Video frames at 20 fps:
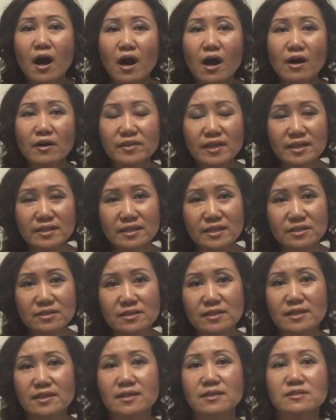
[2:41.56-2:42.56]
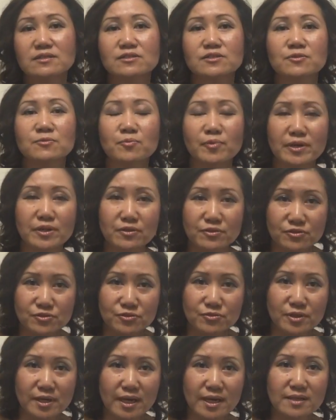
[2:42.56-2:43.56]
all they need is to bring their
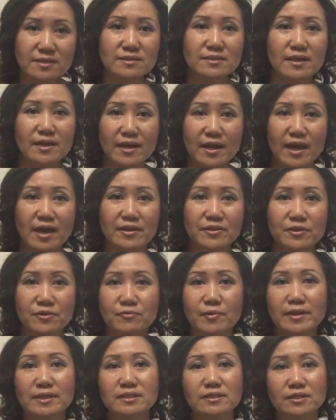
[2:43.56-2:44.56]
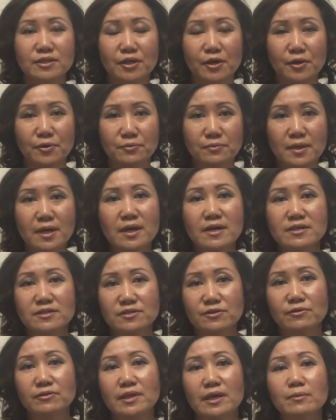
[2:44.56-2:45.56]
suitcase and they're ready to go.
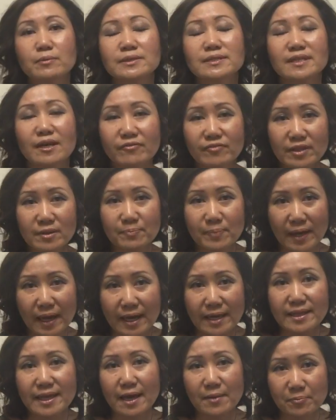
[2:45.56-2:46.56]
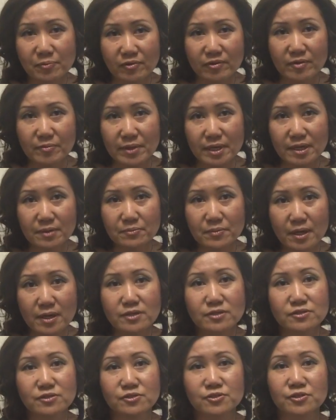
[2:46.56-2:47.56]
So they would definitely pay that premium
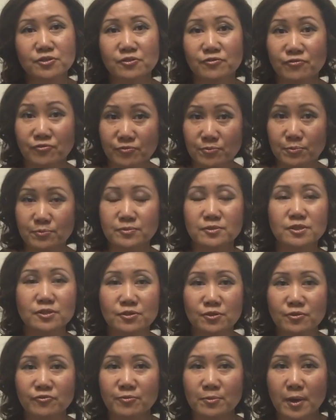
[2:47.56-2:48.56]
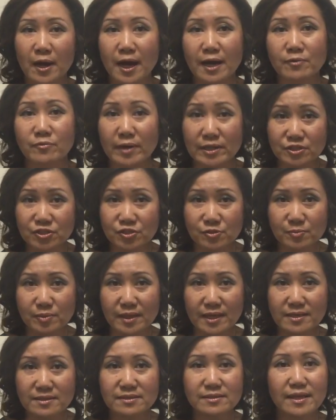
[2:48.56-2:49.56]
to to uh, rent your
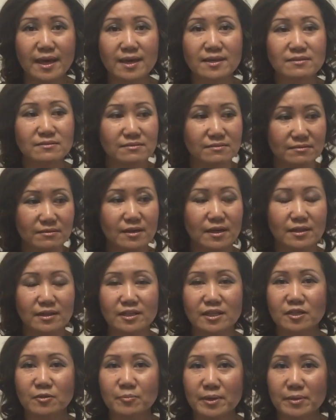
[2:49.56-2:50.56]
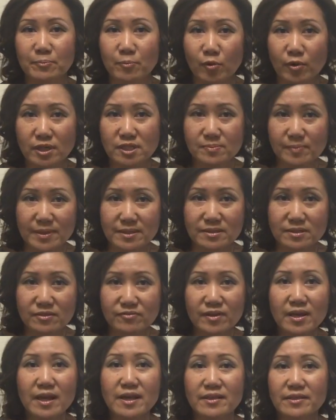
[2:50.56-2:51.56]
place that's a little bit more
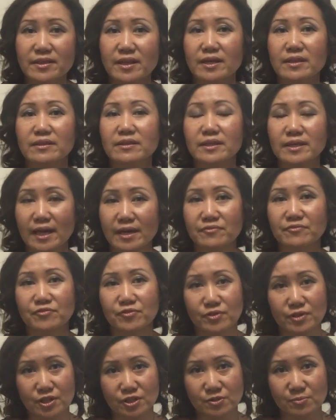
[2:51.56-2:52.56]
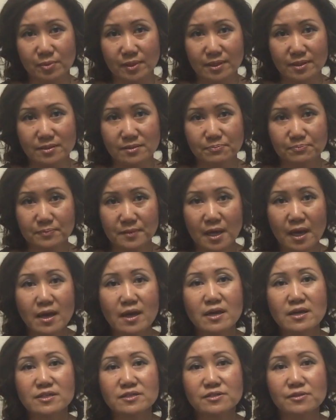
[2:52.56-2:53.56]
expensive than the unfurnished place.
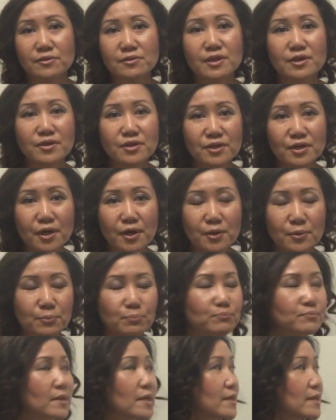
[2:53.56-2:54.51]
So there you go.